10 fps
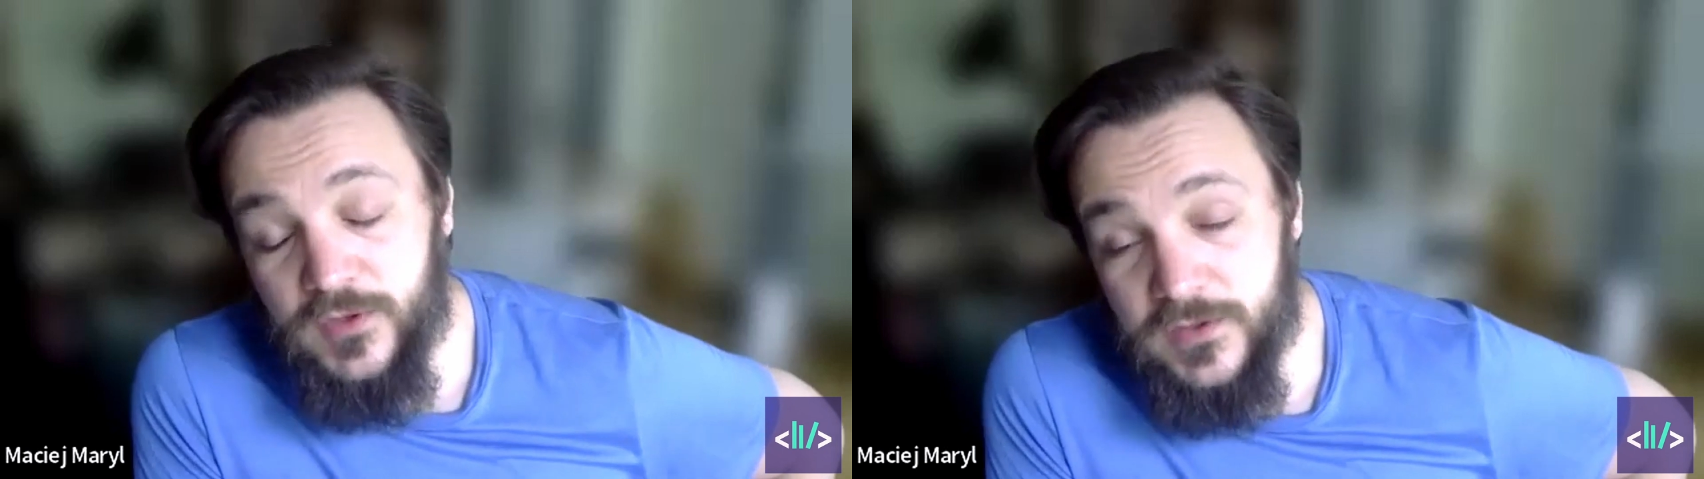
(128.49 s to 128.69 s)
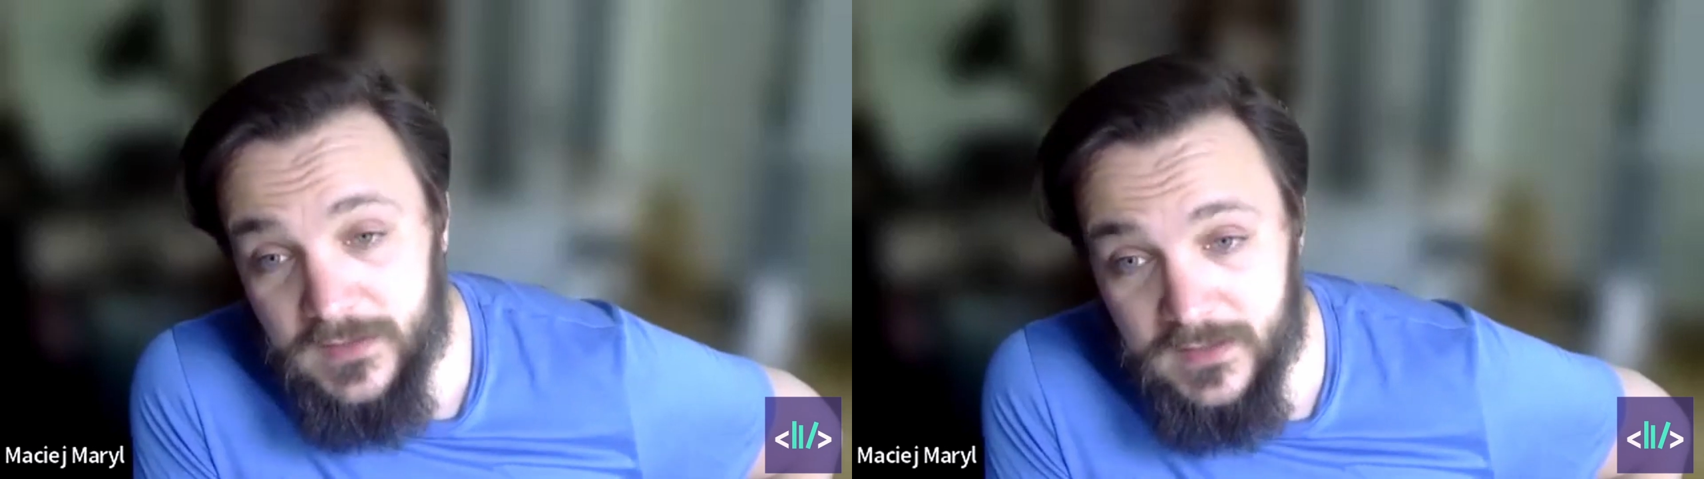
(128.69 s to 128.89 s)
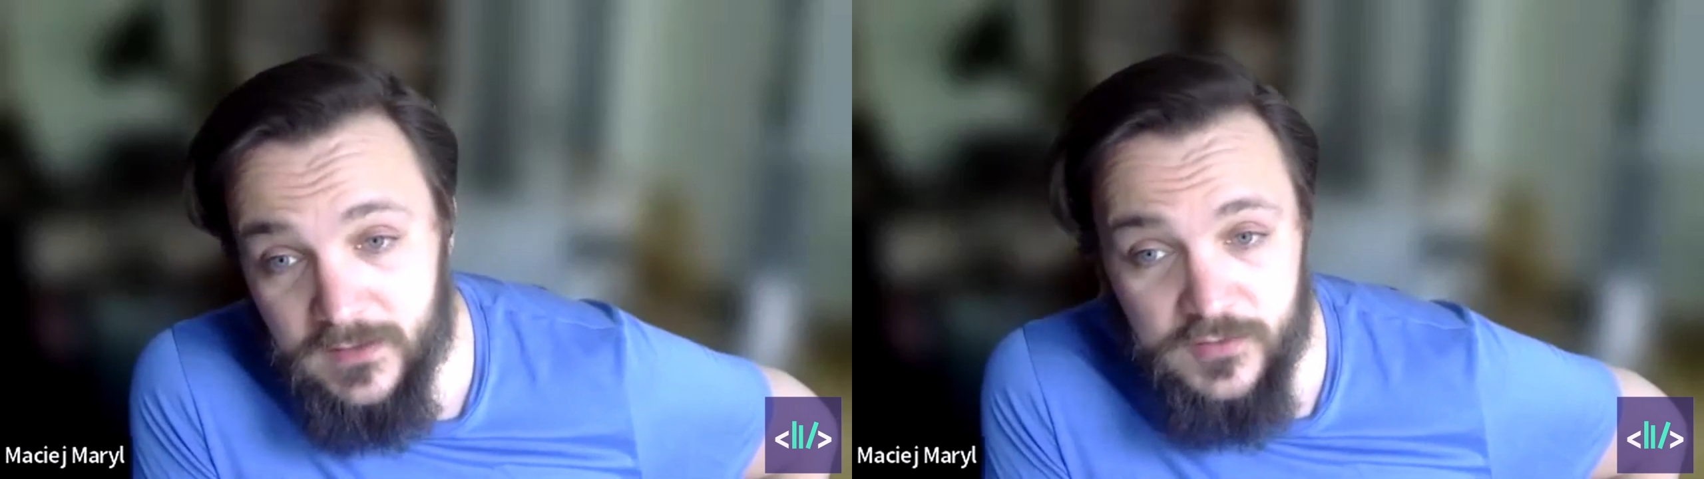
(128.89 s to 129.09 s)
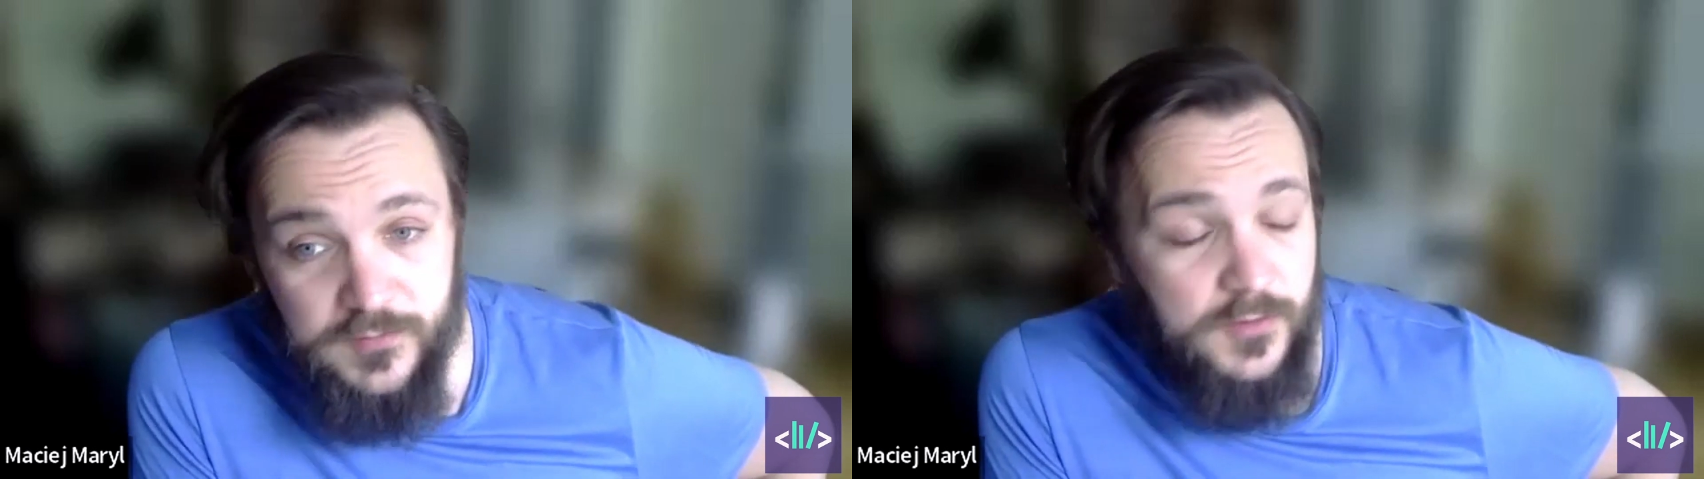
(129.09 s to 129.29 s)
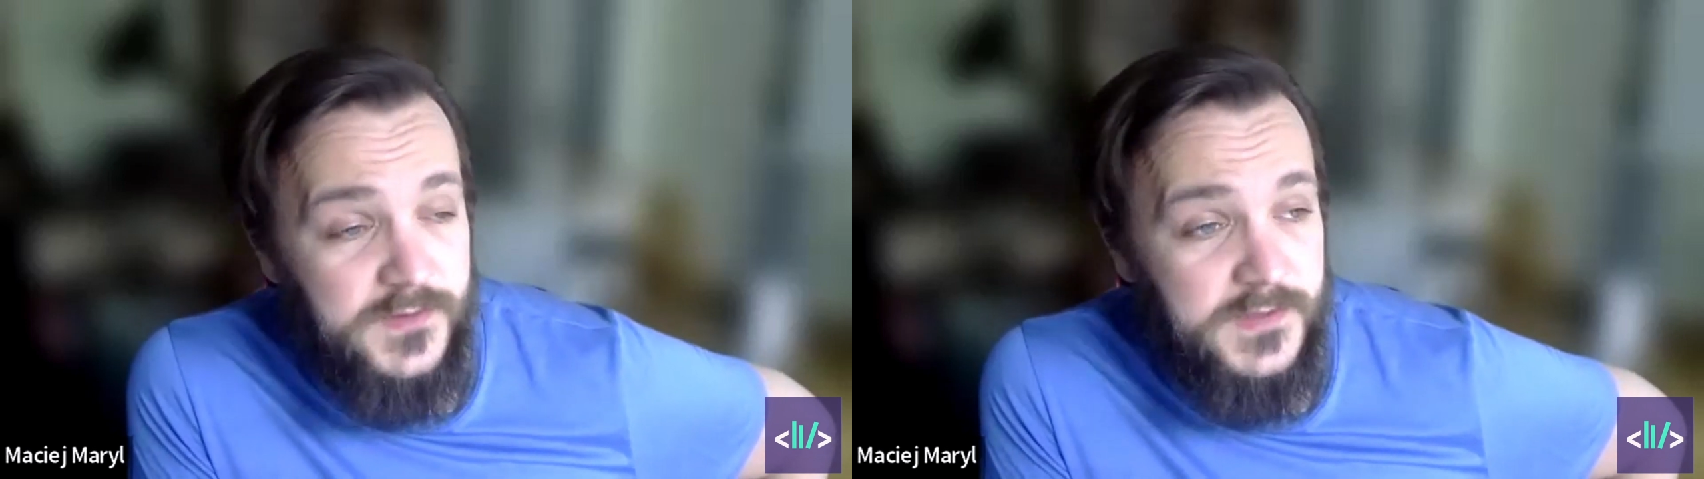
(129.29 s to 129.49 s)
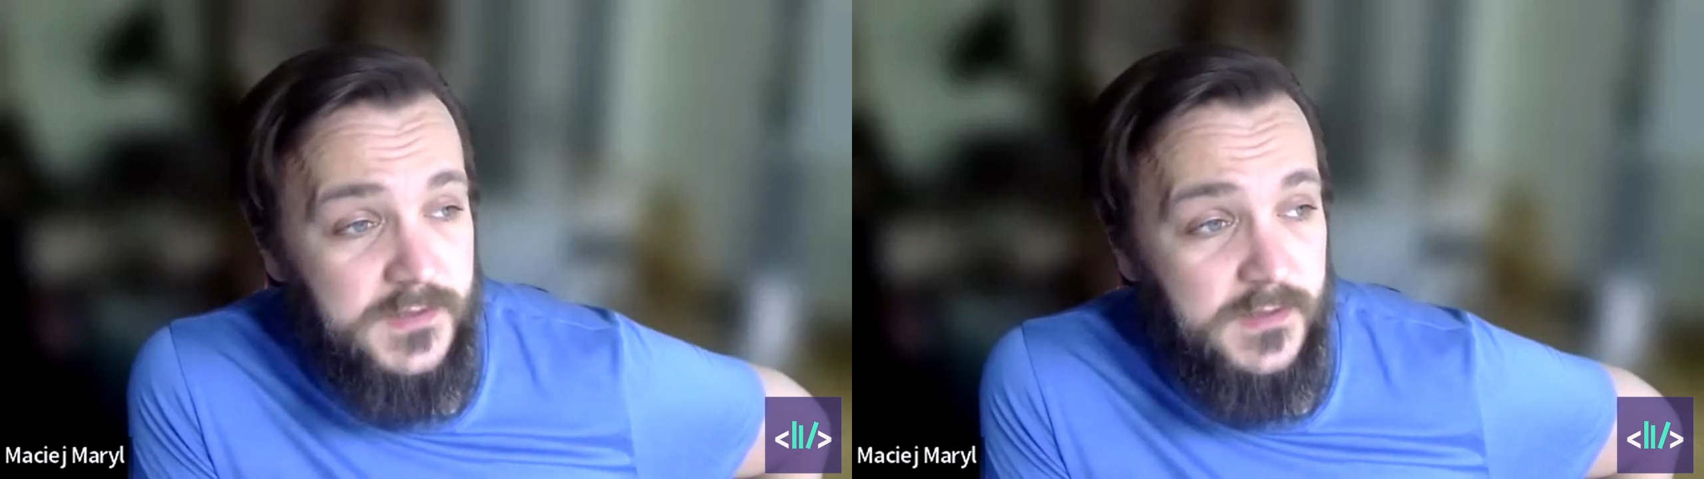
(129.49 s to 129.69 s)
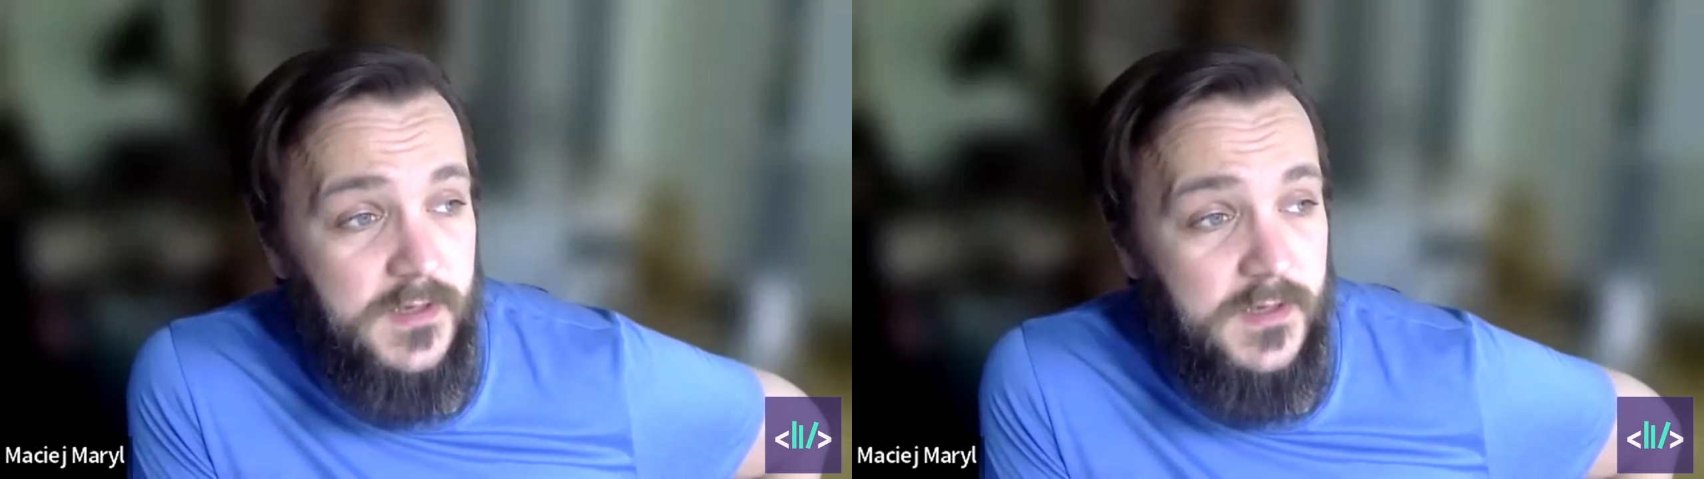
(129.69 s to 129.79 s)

language processing,